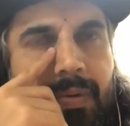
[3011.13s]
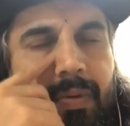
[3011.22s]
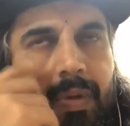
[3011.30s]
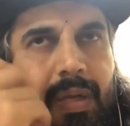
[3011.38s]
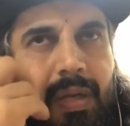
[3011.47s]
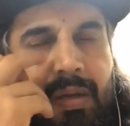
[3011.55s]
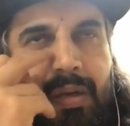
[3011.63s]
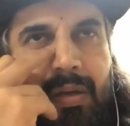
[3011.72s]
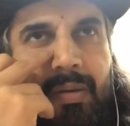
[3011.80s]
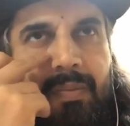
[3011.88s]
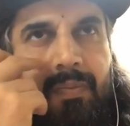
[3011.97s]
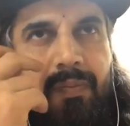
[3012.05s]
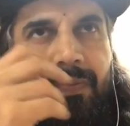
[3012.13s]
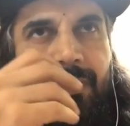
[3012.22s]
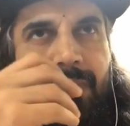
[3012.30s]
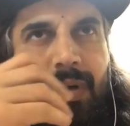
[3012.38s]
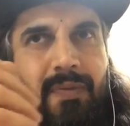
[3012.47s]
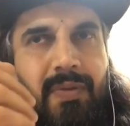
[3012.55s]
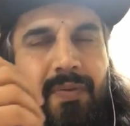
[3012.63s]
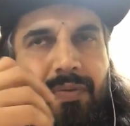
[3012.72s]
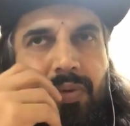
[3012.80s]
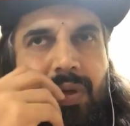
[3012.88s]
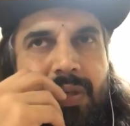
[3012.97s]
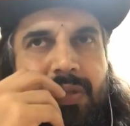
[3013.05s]
Then after a
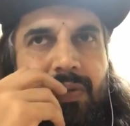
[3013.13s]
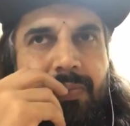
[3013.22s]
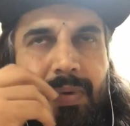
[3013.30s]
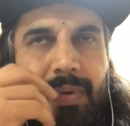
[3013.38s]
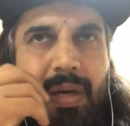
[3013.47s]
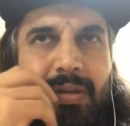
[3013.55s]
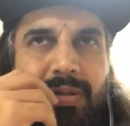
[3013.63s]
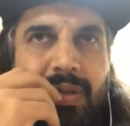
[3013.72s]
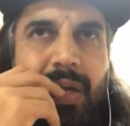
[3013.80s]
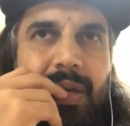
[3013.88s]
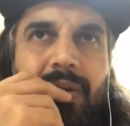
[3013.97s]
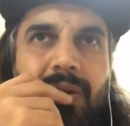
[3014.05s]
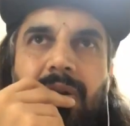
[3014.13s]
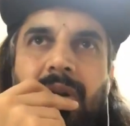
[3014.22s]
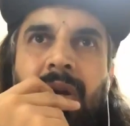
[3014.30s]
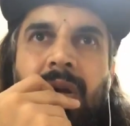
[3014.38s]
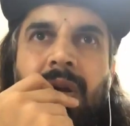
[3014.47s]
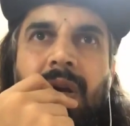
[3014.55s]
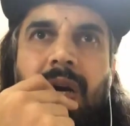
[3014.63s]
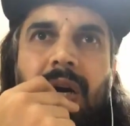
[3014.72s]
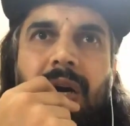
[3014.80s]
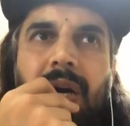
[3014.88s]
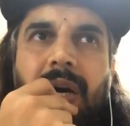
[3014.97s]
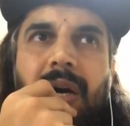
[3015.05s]
few days, actually,
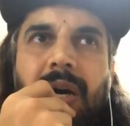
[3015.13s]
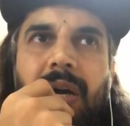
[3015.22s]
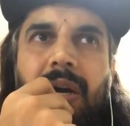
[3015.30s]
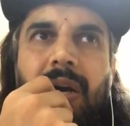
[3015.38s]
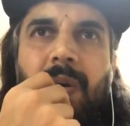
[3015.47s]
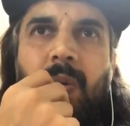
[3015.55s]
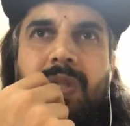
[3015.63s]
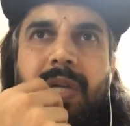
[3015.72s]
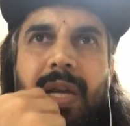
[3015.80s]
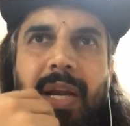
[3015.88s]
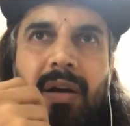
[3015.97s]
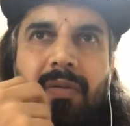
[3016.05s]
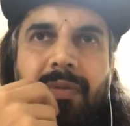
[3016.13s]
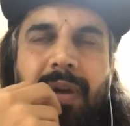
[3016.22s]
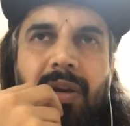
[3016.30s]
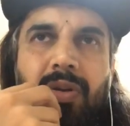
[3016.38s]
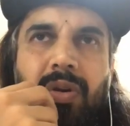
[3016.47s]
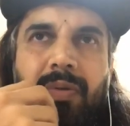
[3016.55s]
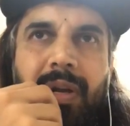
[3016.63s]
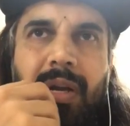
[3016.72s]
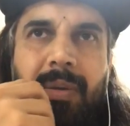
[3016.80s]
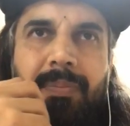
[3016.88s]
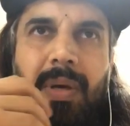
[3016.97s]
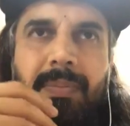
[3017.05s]
I was getting awake, you know, when
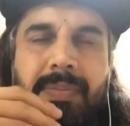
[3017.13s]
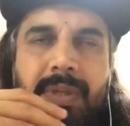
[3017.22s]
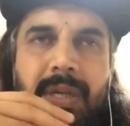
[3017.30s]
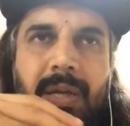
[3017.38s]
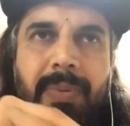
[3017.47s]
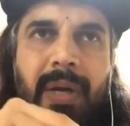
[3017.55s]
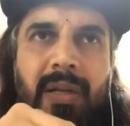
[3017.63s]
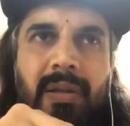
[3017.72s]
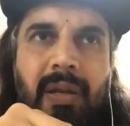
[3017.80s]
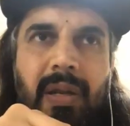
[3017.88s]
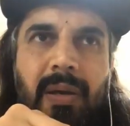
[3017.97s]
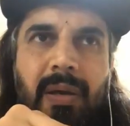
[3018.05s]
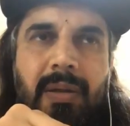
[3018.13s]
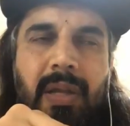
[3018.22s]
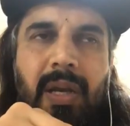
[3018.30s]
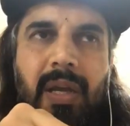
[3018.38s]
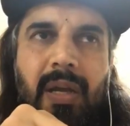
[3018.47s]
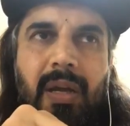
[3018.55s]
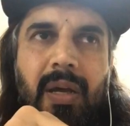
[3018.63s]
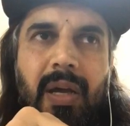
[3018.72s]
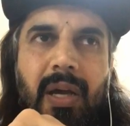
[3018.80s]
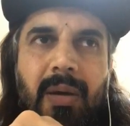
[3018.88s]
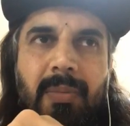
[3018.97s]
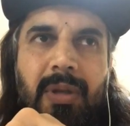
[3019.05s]
I'm sleeping at 3
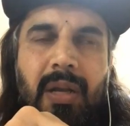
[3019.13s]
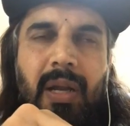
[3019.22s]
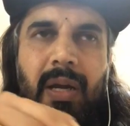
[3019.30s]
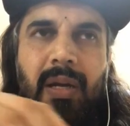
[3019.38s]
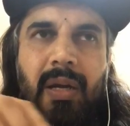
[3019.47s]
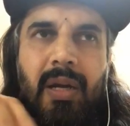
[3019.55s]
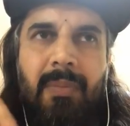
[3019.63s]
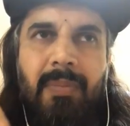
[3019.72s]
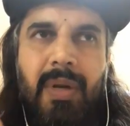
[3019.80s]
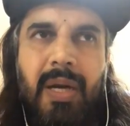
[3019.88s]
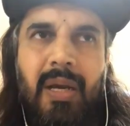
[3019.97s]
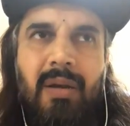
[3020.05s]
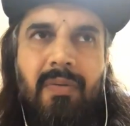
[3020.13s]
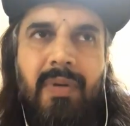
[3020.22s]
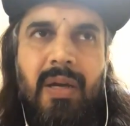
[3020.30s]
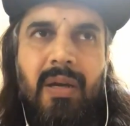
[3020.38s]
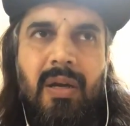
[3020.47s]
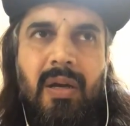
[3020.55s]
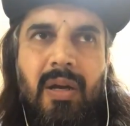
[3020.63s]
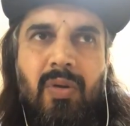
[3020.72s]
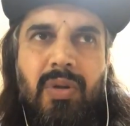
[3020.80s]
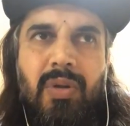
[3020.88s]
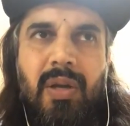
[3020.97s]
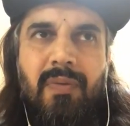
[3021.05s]
a.m. in the night, and I'm getting awake
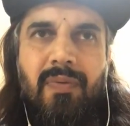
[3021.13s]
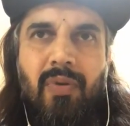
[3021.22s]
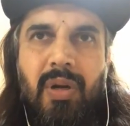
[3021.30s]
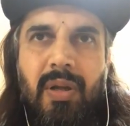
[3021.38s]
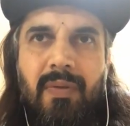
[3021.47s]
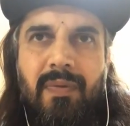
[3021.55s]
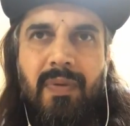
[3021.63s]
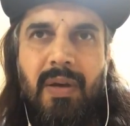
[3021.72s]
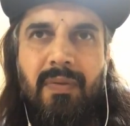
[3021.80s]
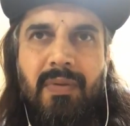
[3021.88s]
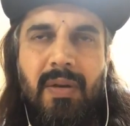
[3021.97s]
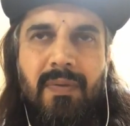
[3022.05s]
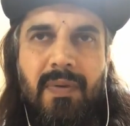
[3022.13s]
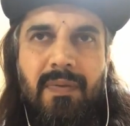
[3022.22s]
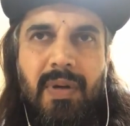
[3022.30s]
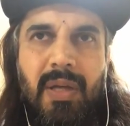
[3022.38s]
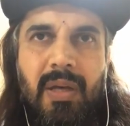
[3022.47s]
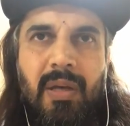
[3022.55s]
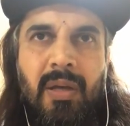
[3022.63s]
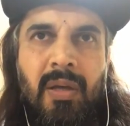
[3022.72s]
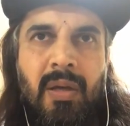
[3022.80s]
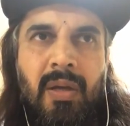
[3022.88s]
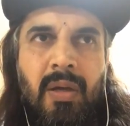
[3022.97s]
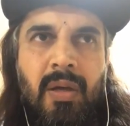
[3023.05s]
around 3:45, 3:50.
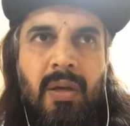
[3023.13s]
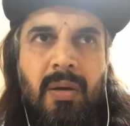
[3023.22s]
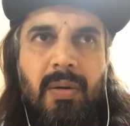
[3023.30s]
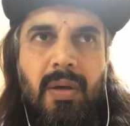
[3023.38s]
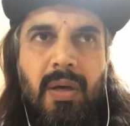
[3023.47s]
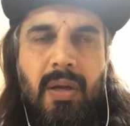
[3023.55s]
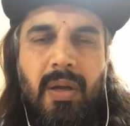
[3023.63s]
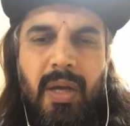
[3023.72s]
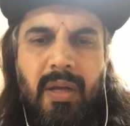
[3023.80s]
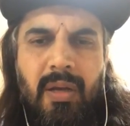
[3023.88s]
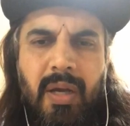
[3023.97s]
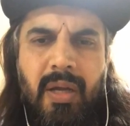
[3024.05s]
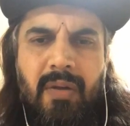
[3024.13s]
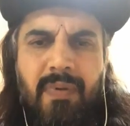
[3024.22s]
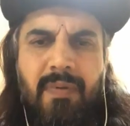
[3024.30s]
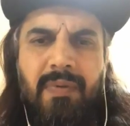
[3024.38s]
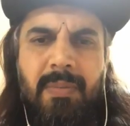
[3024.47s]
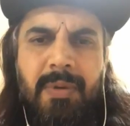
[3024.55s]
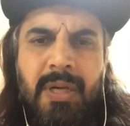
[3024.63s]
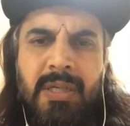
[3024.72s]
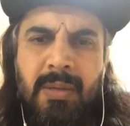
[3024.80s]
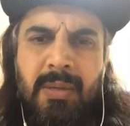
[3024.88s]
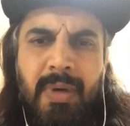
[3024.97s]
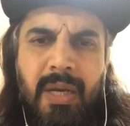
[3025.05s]
Like in 50
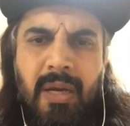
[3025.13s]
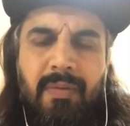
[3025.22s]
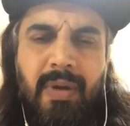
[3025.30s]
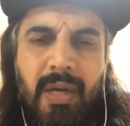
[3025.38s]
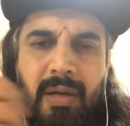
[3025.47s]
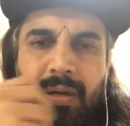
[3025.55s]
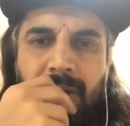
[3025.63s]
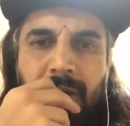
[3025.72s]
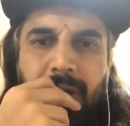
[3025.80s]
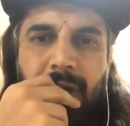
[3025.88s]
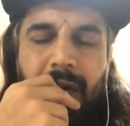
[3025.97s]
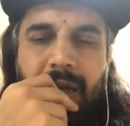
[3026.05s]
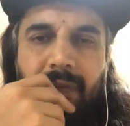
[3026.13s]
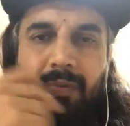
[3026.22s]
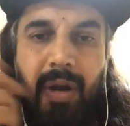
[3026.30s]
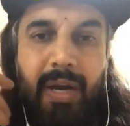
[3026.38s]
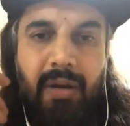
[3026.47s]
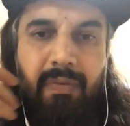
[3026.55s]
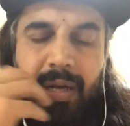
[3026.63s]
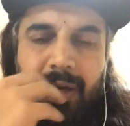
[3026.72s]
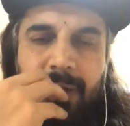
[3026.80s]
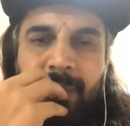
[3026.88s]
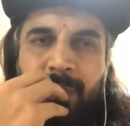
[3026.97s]
minutes, I'm getting awake, and they're wide awake.